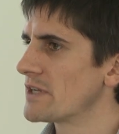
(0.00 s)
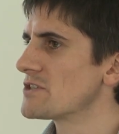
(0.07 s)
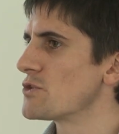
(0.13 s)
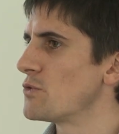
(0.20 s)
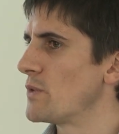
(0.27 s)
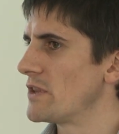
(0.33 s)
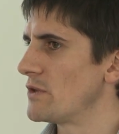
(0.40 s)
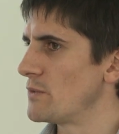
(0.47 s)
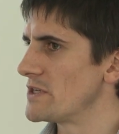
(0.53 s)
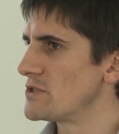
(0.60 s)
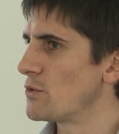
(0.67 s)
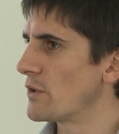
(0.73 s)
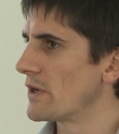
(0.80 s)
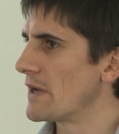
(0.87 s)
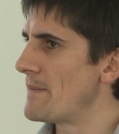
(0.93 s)
or whether we're
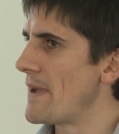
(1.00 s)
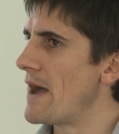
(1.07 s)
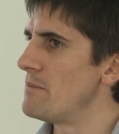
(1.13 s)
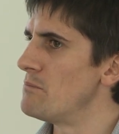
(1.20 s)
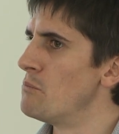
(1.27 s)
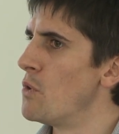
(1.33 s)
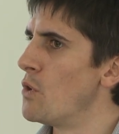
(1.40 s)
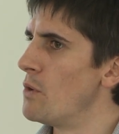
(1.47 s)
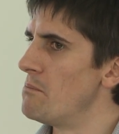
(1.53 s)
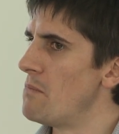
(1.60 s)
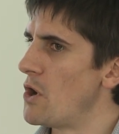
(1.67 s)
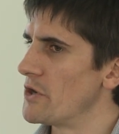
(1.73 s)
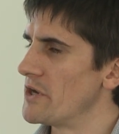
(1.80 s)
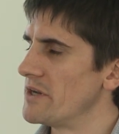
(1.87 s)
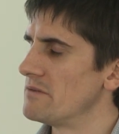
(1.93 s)
talking about more
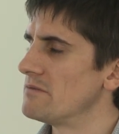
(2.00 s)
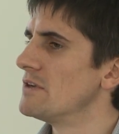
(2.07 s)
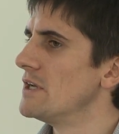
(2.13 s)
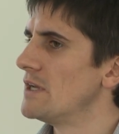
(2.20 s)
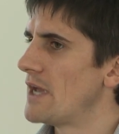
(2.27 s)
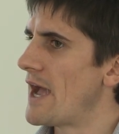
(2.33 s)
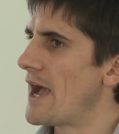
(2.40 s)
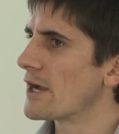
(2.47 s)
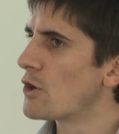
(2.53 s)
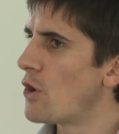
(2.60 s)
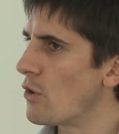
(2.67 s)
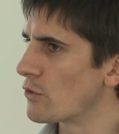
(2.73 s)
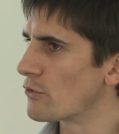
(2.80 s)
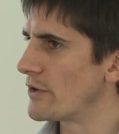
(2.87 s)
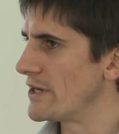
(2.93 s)
modern
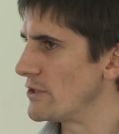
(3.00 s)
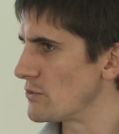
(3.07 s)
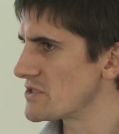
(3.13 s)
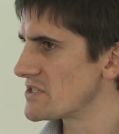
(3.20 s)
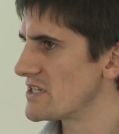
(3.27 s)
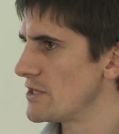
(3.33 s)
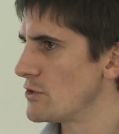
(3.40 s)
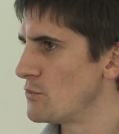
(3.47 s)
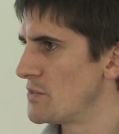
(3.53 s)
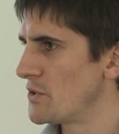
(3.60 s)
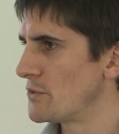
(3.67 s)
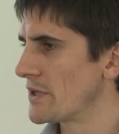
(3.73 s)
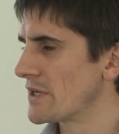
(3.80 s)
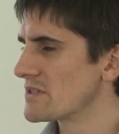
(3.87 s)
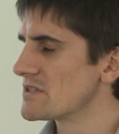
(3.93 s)
concrete or steel
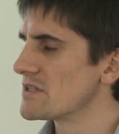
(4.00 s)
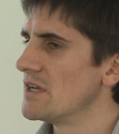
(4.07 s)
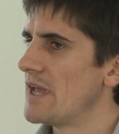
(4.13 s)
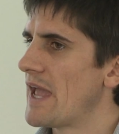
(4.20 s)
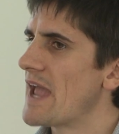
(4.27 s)
buildings,